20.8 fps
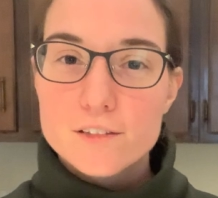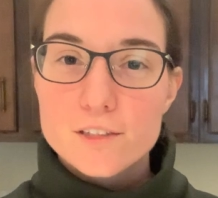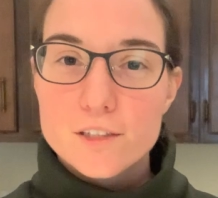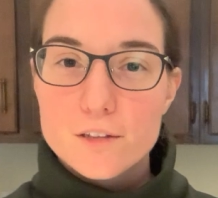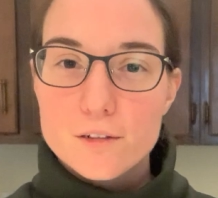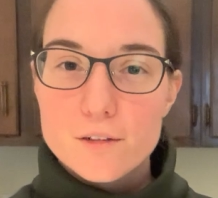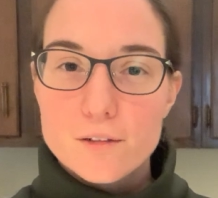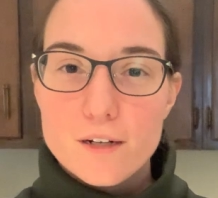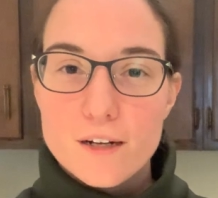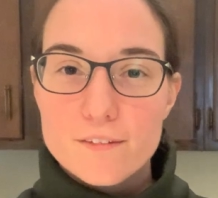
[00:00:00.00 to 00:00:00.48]

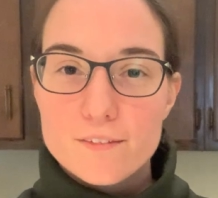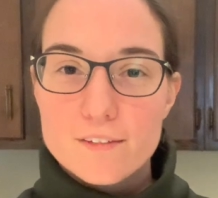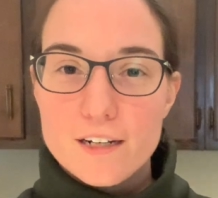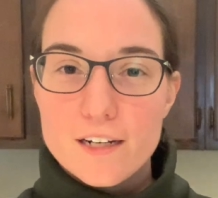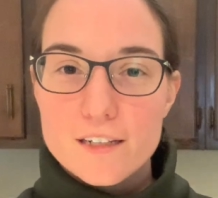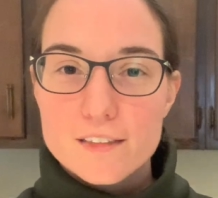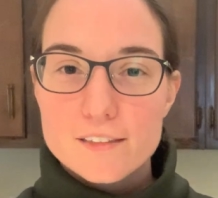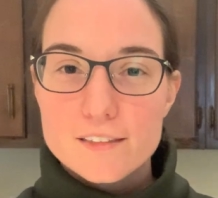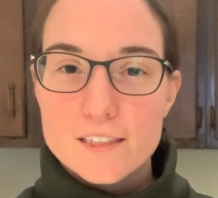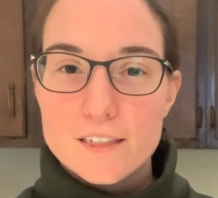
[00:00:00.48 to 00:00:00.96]
so I've
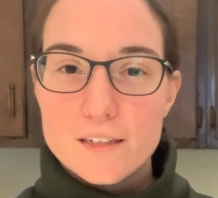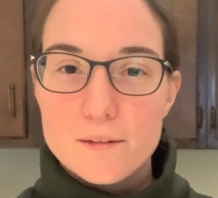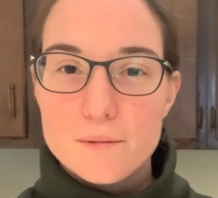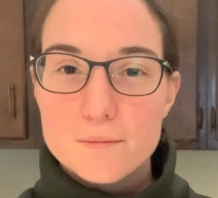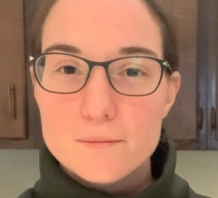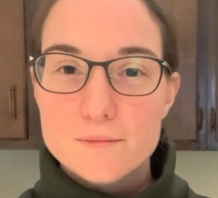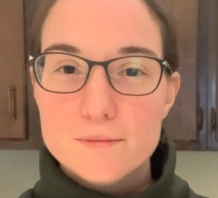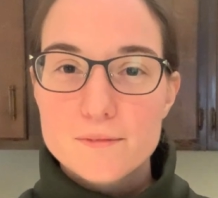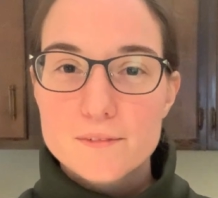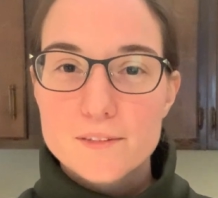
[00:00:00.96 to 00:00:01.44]
got
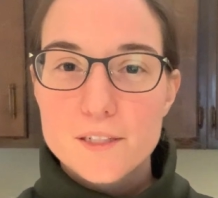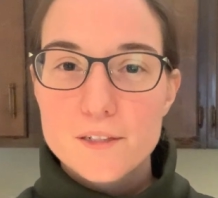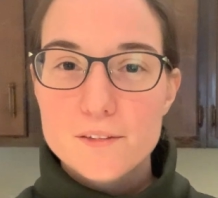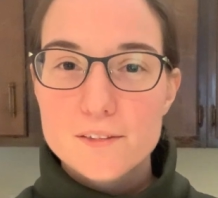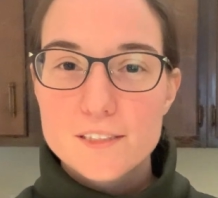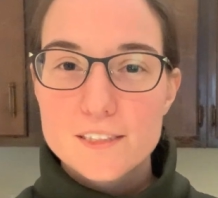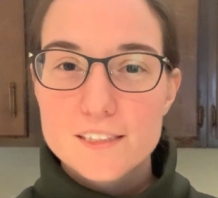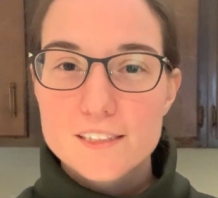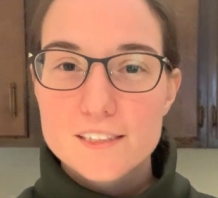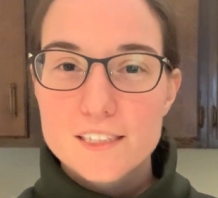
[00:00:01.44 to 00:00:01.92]
some
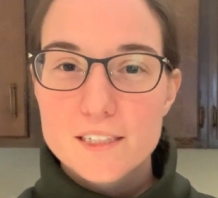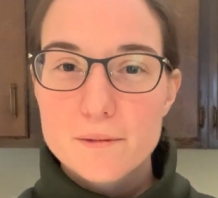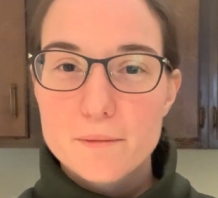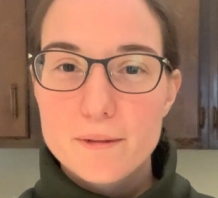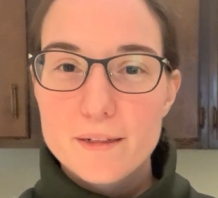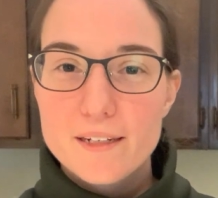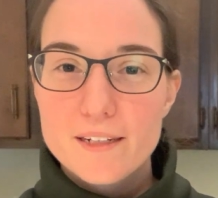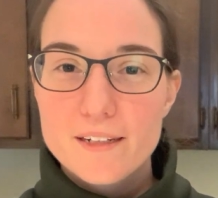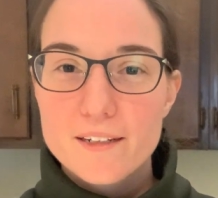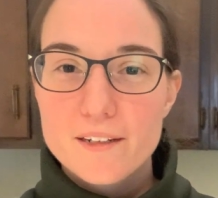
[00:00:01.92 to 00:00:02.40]
toast that's going to
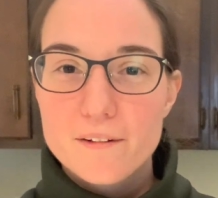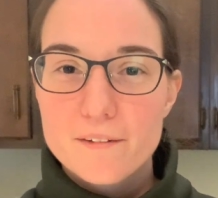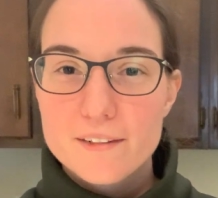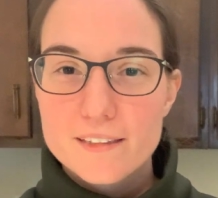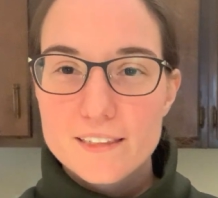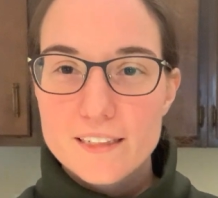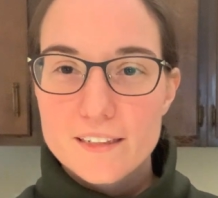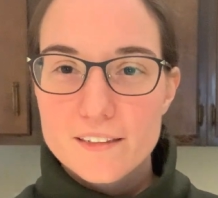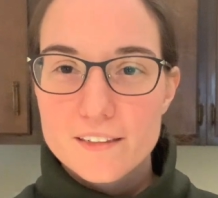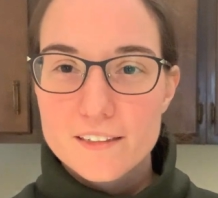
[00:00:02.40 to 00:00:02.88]
be
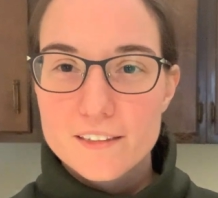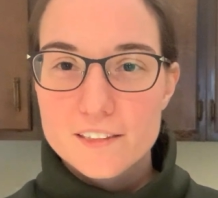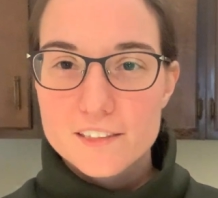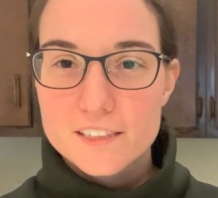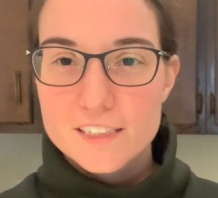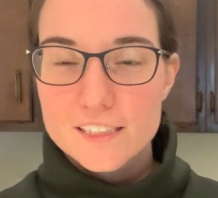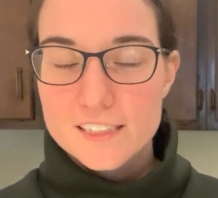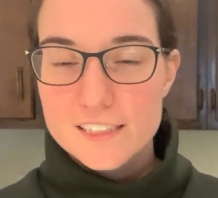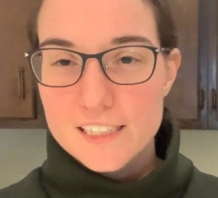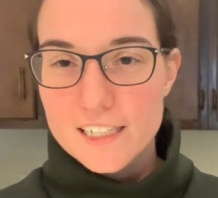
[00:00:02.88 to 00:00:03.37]
going down in
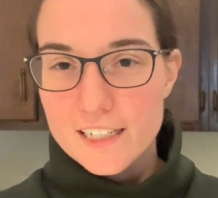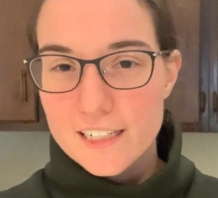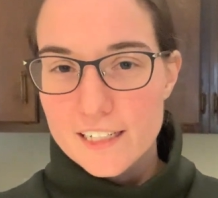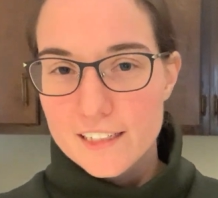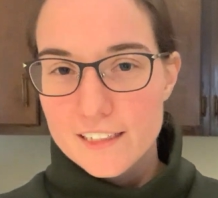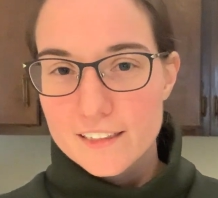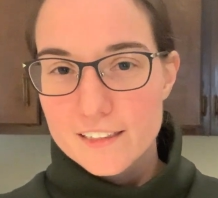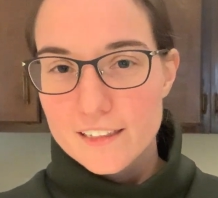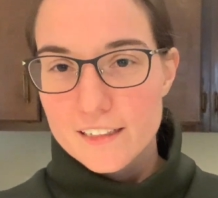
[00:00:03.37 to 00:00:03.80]
just a second,